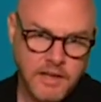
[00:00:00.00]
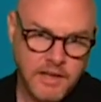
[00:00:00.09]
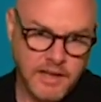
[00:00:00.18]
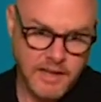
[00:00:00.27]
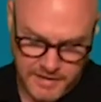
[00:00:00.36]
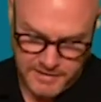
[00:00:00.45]

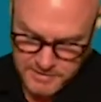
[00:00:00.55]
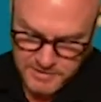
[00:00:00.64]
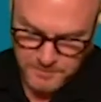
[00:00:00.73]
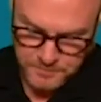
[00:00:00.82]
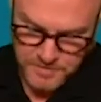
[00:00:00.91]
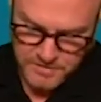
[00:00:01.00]
and
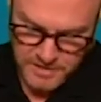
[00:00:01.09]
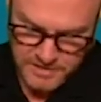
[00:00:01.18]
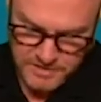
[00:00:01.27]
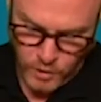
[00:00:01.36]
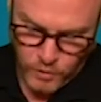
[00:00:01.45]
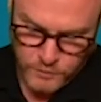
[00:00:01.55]

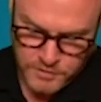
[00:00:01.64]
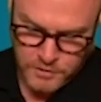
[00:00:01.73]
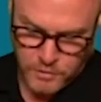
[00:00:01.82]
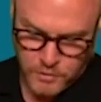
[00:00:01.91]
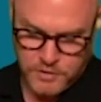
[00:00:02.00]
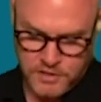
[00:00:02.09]
then over
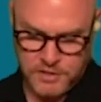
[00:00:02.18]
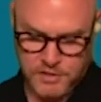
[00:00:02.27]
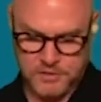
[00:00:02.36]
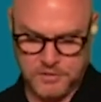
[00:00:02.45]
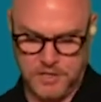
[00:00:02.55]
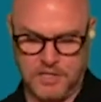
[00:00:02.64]

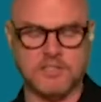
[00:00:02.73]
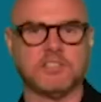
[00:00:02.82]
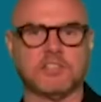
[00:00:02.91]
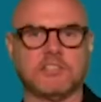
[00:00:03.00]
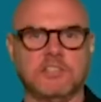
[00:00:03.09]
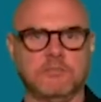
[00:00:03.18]
year,
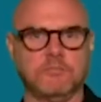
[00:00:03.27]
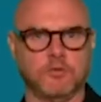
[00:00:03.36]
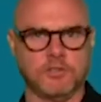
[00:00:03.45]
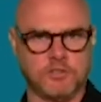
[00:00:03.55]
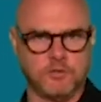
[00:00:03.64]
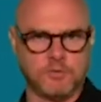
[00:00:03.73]

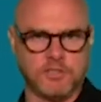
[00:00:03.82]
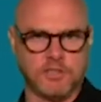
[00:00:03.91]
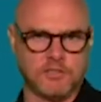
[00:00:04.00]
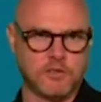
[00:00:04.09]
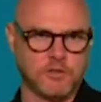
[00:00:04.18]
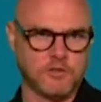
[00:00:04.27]
16.2%
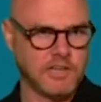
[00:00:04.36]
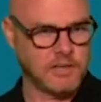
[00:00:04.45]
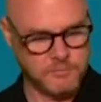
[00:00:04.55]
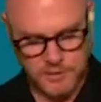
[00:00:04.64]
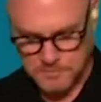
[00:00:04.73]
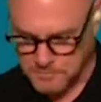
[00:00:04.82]
in the current time
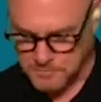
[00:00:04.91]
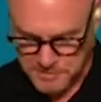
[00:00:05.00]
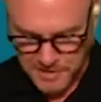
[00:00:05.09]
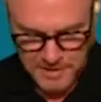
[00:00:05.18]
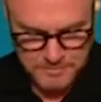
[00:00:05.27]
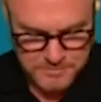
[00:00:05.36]
frame.
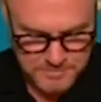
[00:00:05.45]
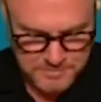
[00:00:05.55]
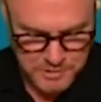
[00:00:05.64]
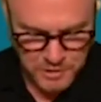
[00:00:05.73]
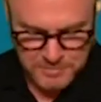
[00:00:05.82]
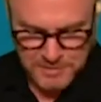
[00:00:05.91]
Sam,
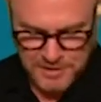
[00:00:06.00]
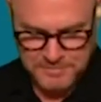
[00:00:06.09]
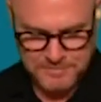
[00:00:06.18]
talk about it.